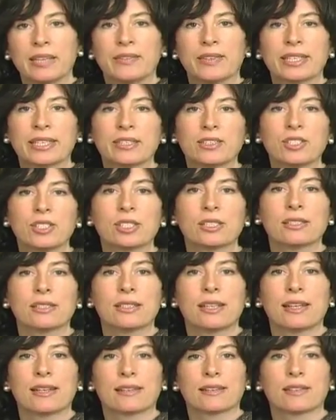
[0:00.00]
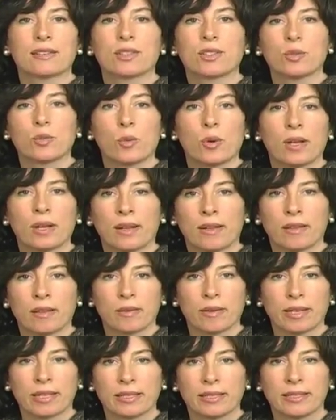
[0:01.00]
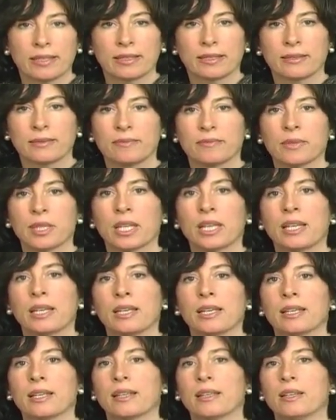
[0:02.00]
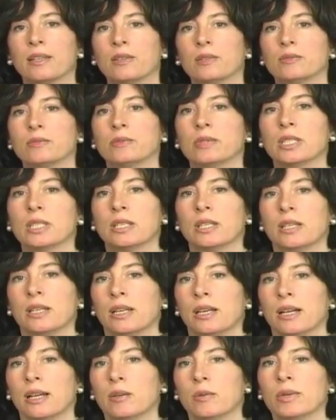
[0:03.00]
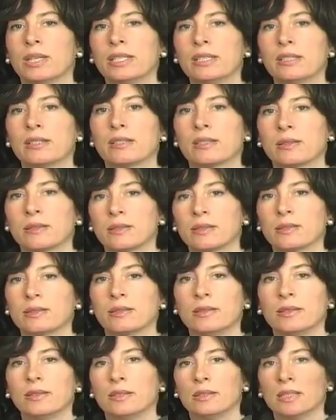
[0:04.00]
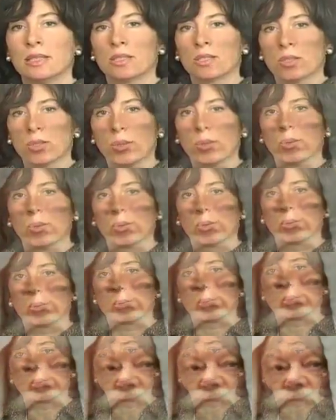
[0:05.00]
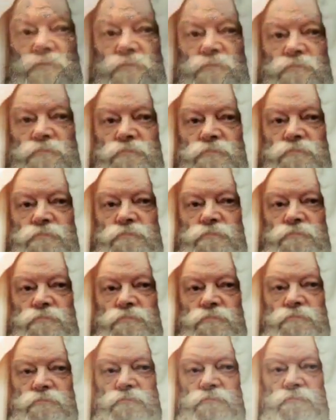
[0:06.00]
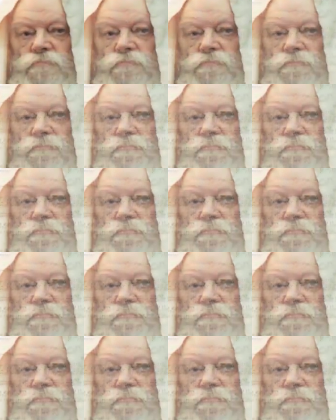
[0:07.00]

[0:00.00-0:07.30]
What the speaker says: If I can just connect this to one other idea. You know, I once saw a talk where the Rebbe spoke, and he